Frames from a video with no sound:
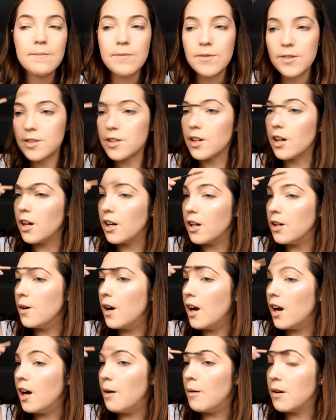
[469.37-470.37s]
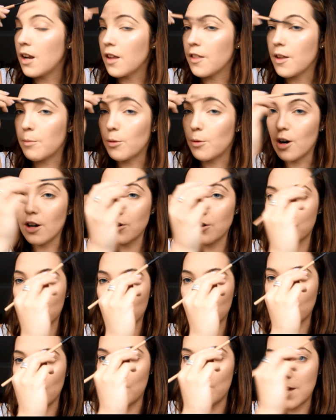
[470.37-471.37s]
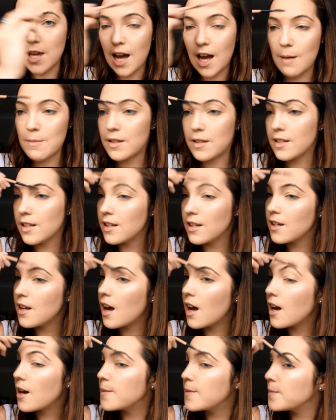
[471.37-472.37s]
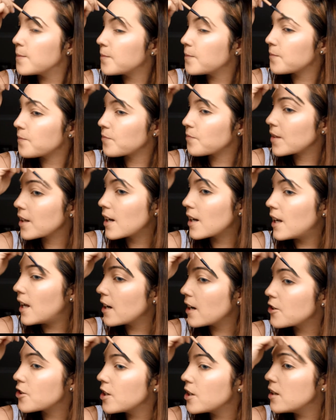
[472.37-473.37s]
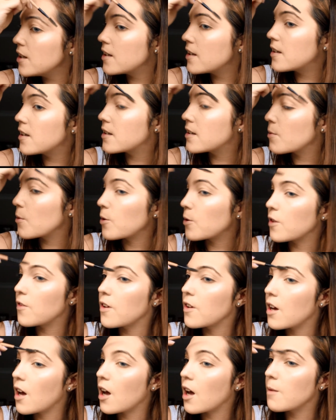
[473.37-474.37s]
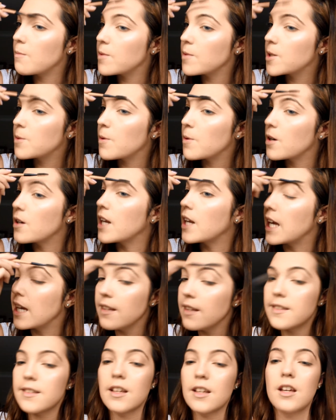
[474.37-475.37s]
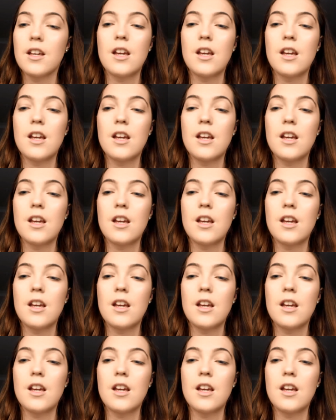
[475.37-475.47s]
So another brush from the Amazon collection. This is one of the spoolies.